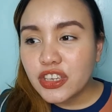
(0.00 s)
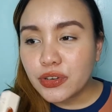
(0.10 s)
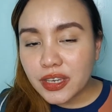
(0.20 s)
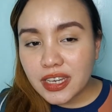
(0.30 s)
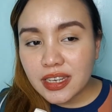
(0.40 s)

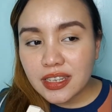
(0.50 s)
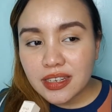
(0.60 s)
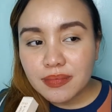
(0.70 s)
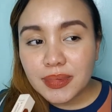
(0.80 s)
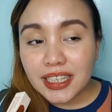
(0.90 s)
you eat,
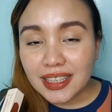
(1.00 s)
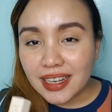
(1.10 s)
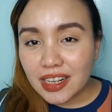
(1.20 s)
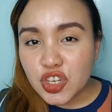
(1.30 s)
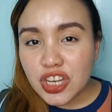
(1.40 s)

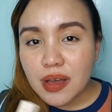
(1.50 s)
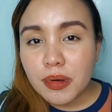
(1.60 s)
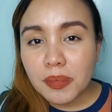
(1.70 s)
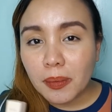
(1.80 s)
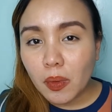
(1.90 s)
matatanggal siya,
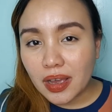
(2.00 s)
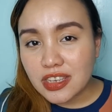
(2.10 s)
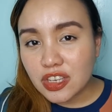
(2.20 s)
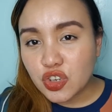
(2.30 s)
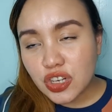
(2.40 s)

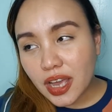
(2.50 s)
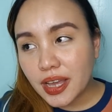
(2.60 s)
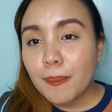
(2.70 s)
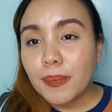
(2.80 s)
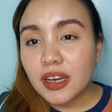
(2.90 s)
mababawasan
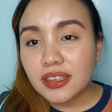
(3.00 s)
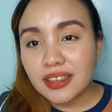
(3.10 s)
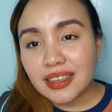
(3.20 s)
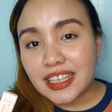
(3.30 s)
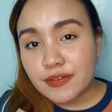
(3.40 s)
siya, but
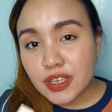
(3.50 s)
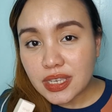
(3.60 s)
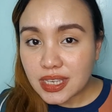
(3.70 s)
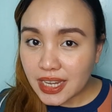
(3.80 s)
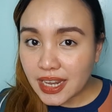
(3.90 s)
it leaves a
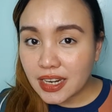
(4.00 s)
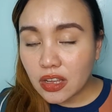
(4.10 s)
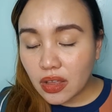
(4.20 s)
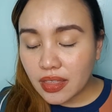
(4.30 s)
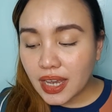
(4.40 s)
stain and
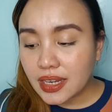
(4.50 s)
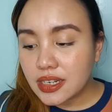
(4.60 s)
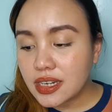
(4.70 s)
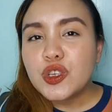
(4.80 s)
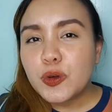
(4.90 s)
all
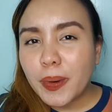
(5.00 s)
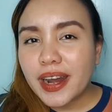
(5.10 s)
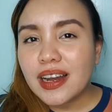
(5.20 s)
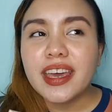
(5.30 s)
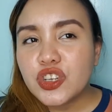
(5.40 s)
that. So
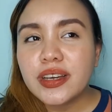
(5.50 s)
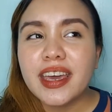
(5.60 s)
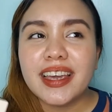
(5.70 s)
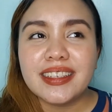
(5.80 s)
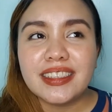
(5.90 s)
para lang
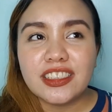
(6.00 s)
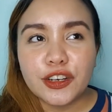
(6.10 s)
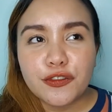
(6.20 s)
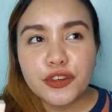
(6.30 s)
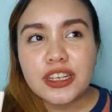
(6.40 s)
siyang a
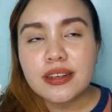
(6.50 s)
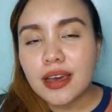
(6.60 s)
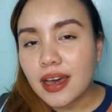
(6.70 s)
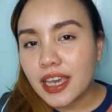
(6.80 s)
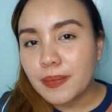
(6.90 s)
different
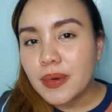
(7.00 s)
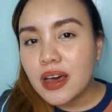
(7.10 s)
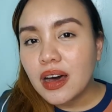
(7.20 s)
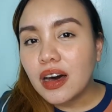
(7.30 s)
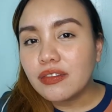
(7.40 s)
type
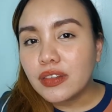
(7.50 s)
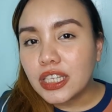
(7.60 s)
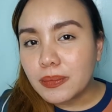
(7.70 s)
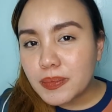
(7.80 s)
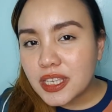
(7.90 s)
of
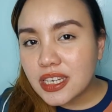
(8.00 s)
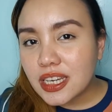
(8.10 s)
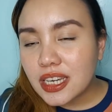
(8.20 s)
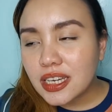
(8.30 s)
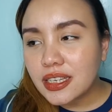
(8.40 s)

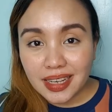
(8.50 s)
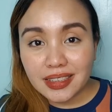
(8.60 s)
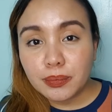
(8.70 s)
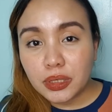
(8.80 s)
lipstick, like the